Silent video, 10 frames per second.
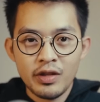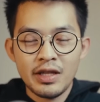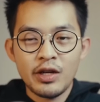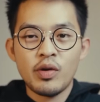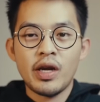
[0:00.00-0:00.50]
the
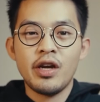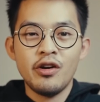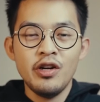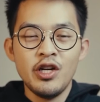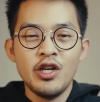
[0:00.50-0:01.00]
link right here
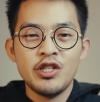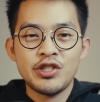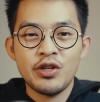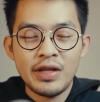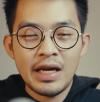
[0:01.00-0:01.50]

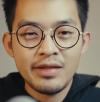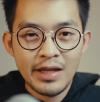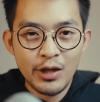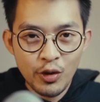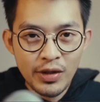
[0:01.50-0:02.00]
so that
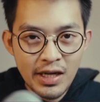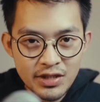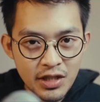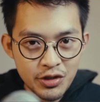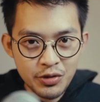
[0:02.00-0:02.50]
they know that I
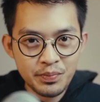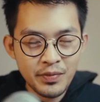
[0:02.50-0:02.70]
sent you.